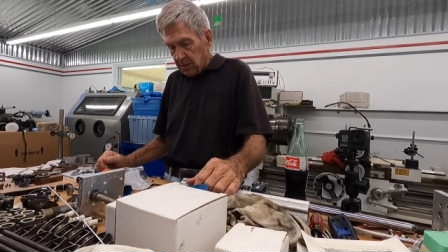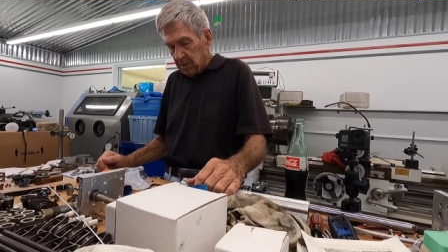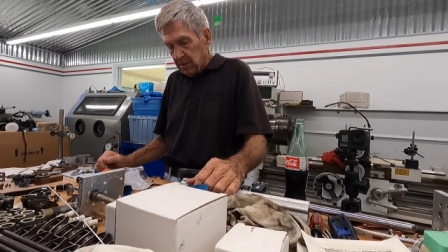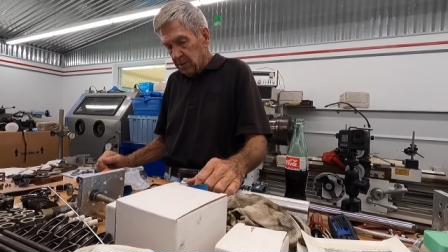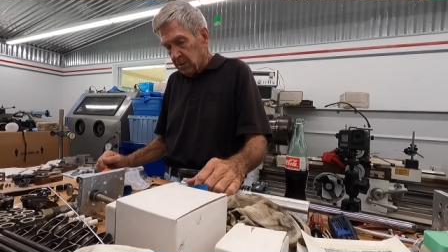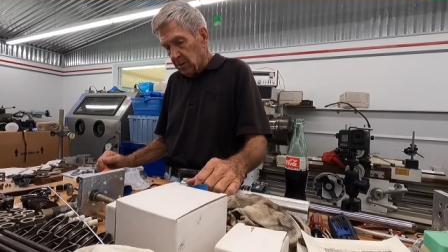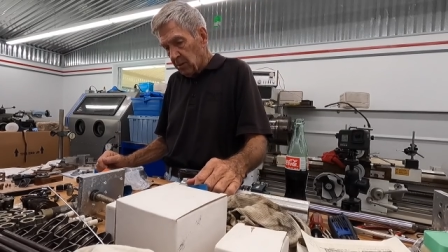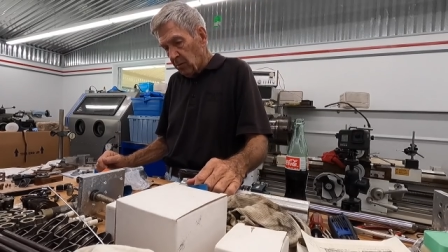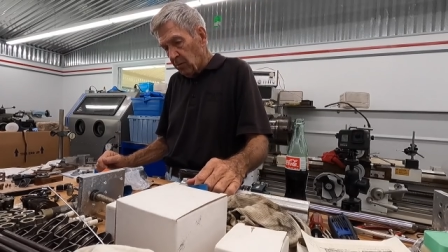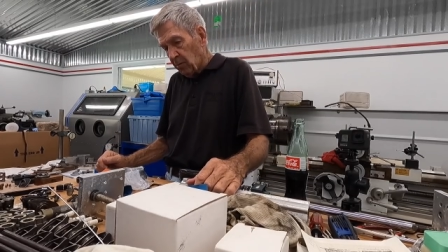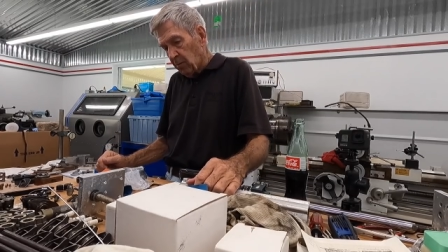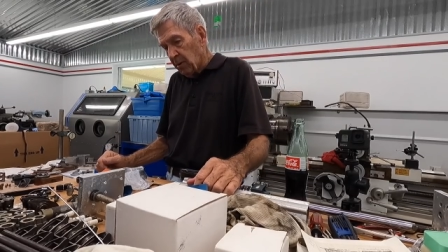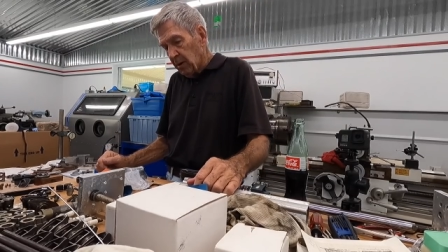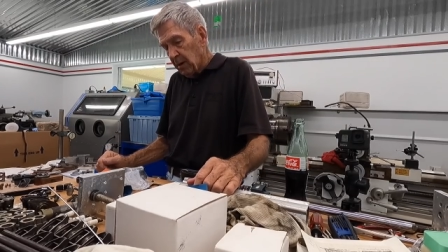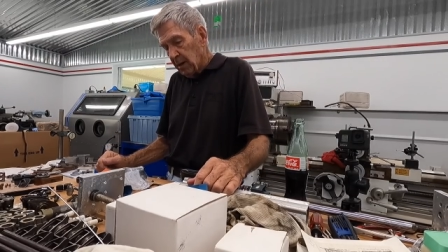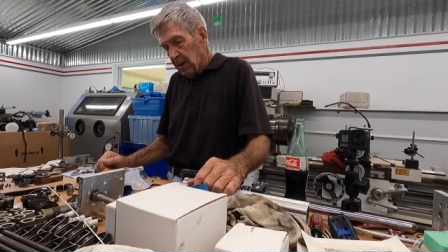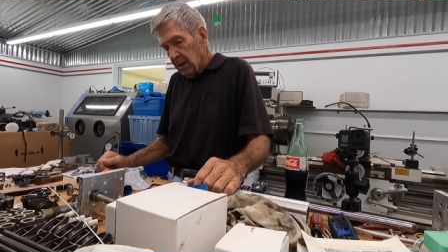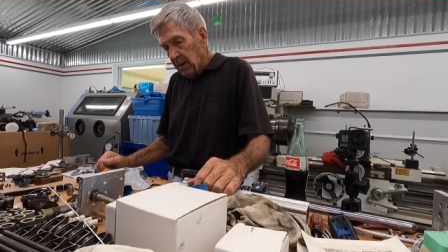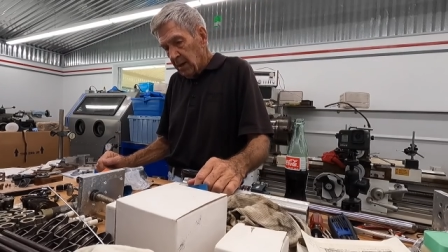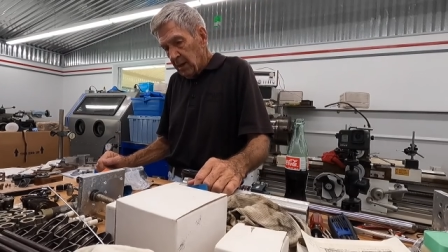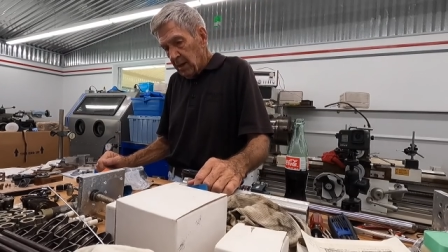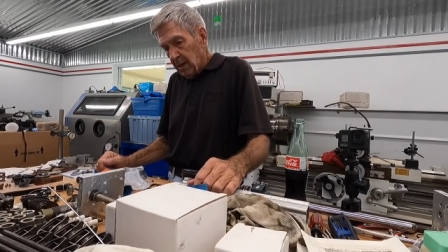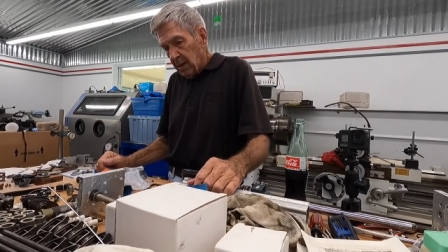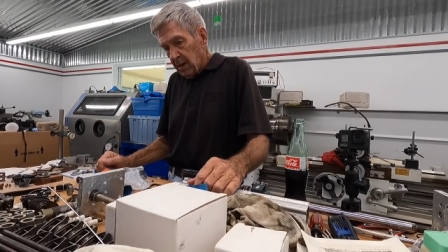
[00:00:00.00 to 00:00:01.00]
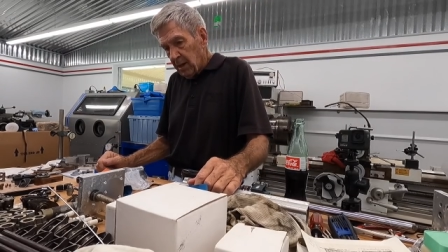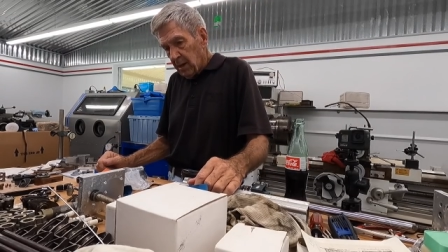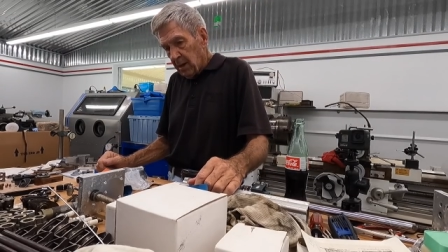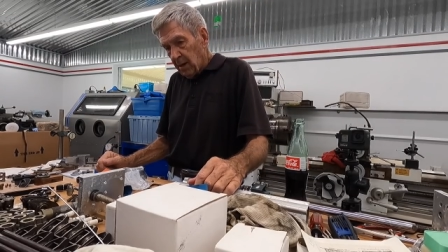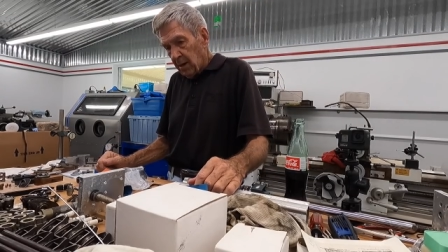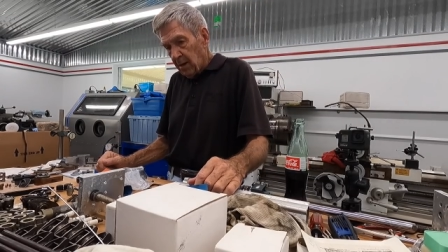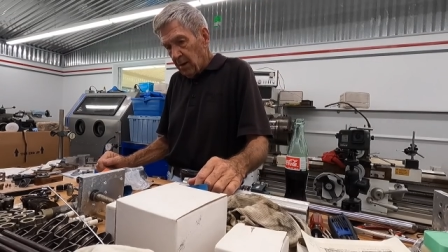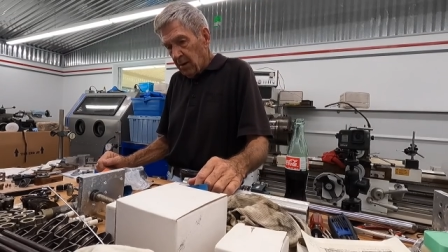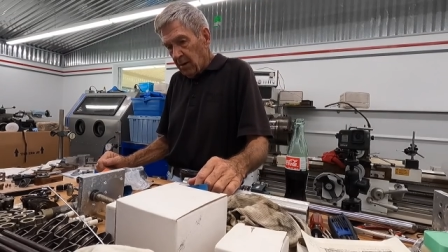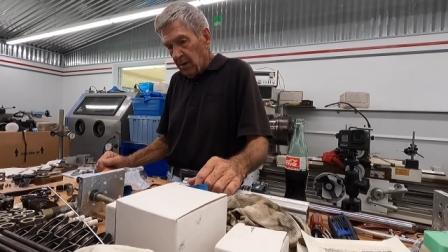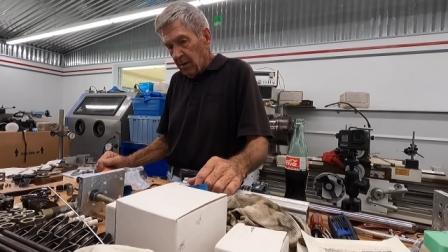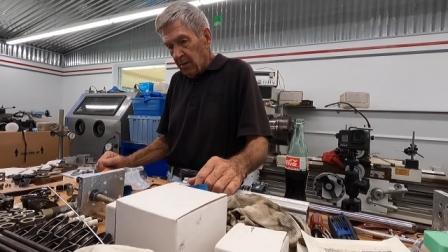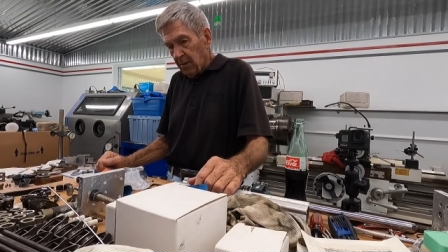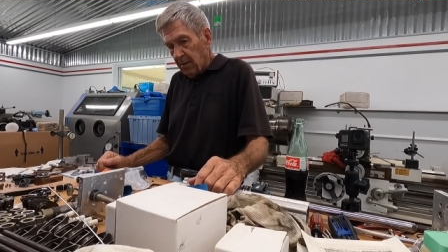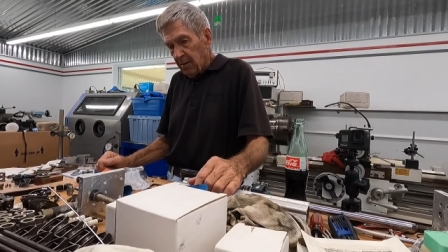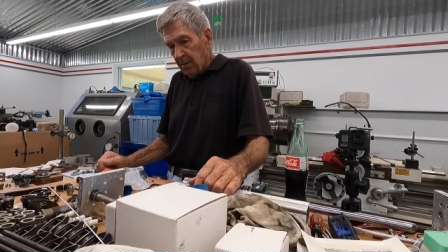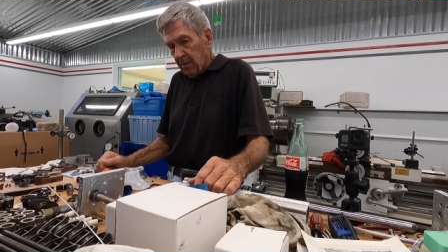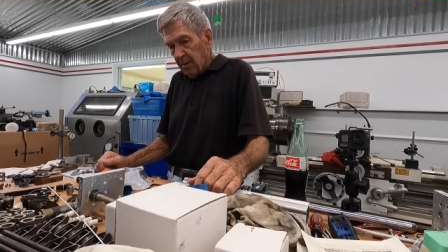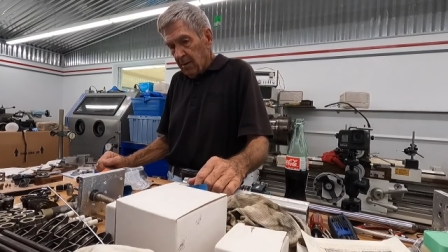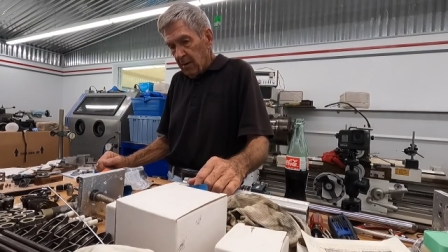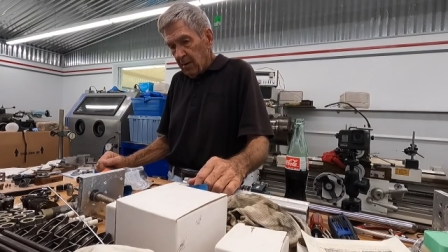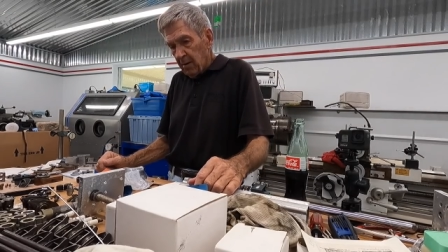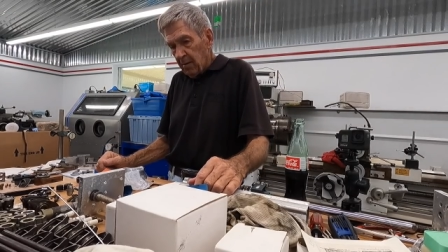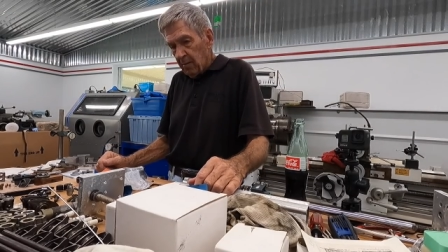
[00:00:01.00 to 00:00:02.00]
So, uh,
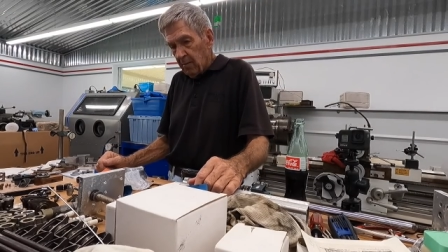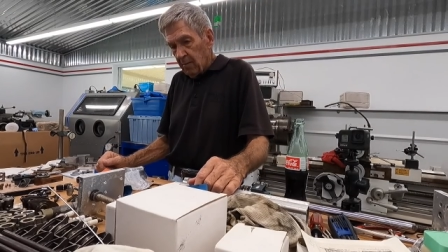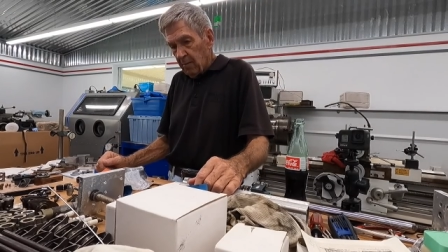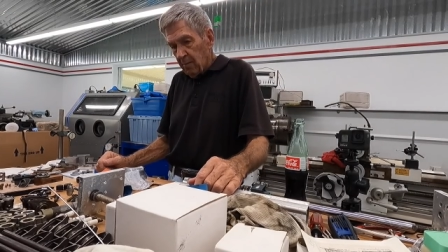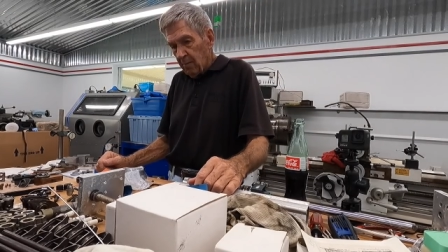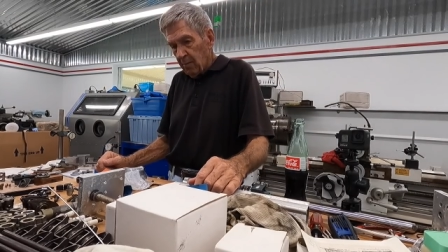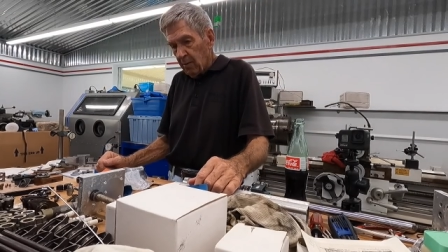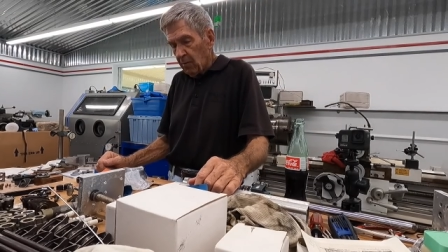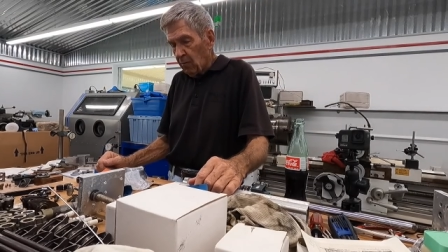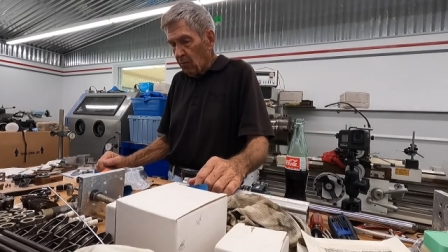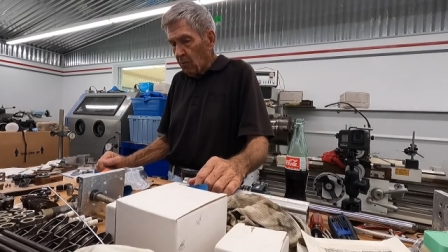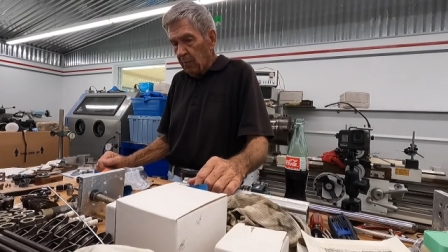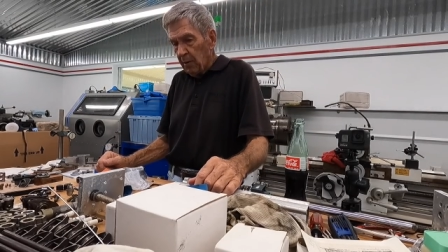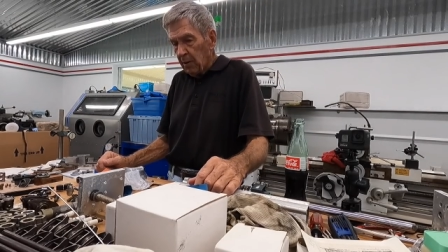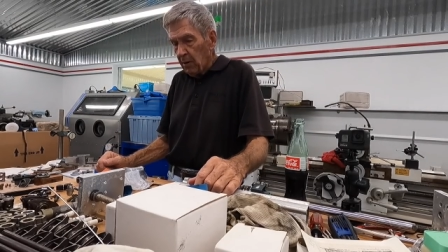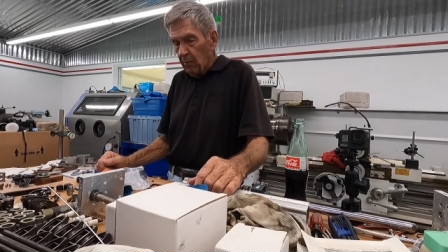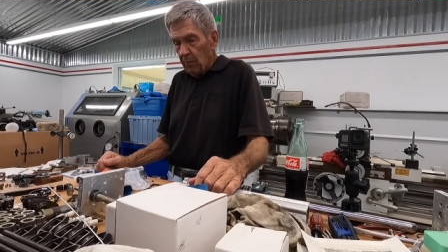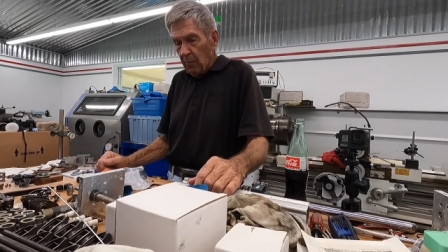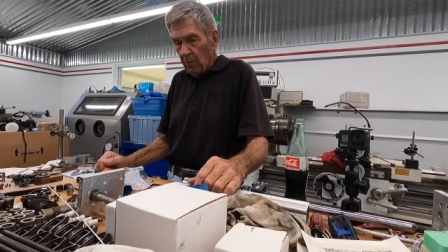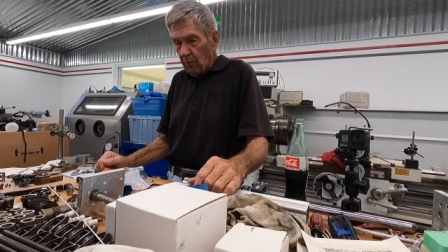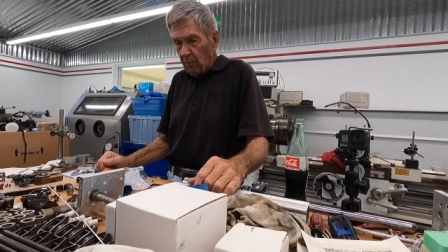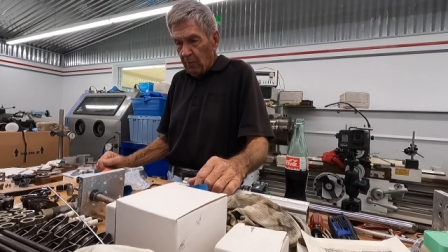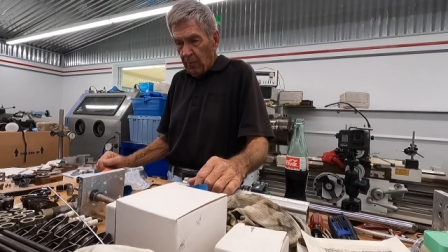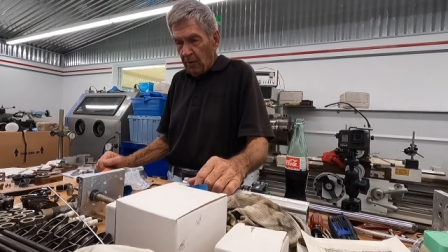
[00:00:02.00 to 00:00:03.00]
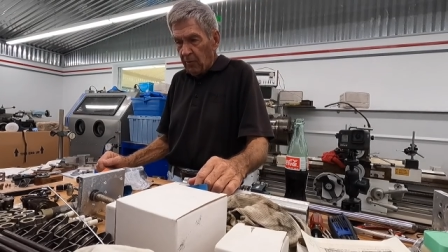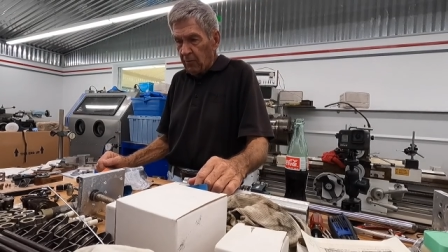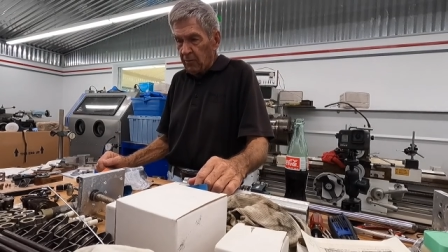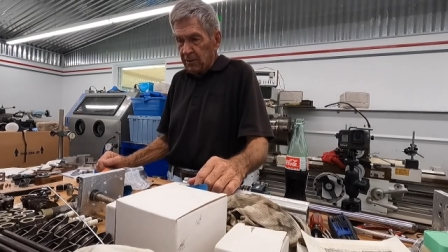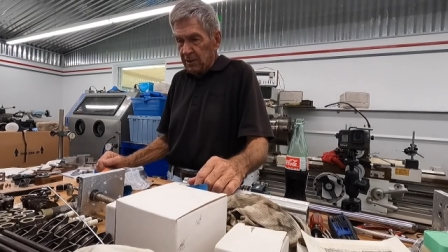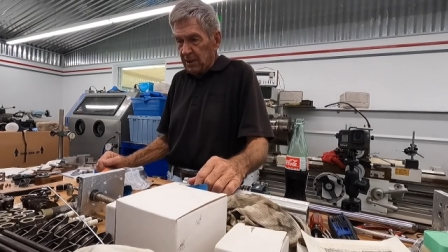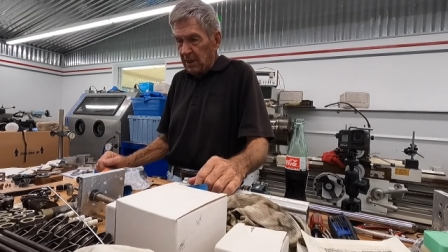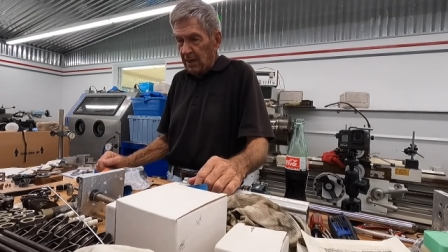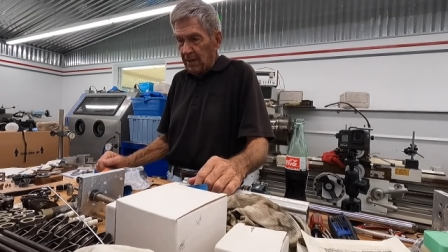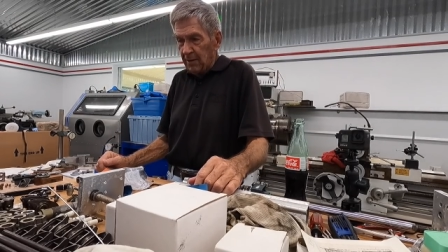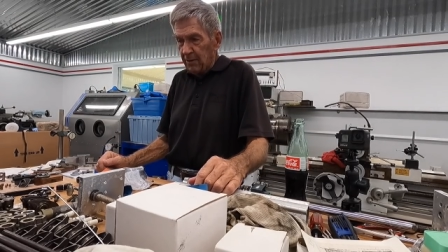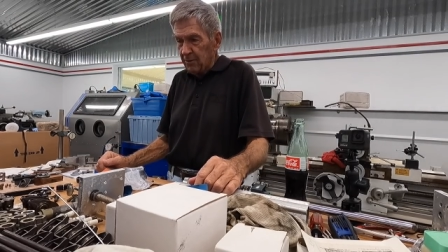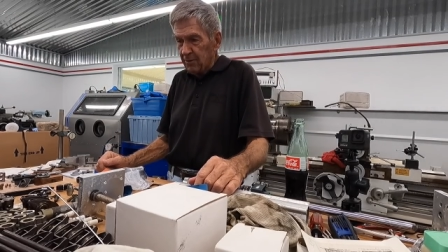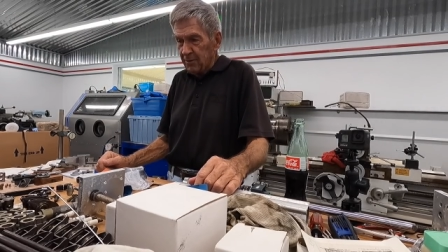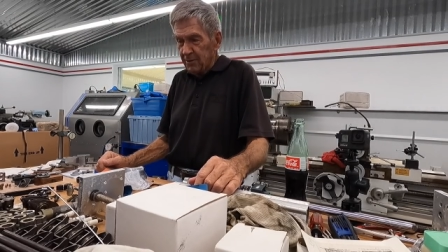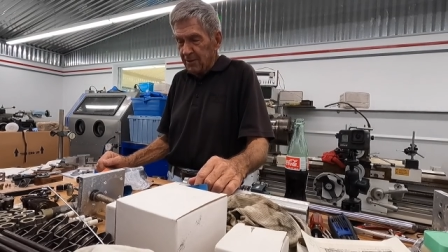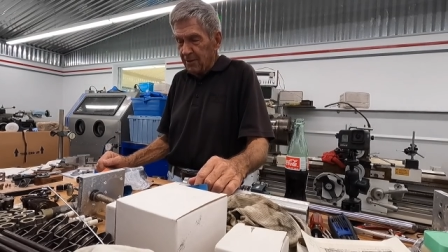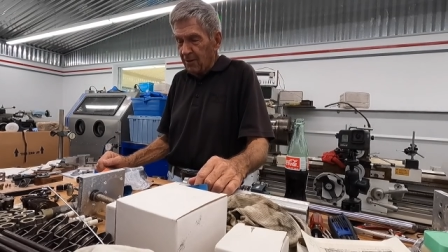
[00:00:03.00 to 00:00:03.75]
but it won't be no more motorcycles.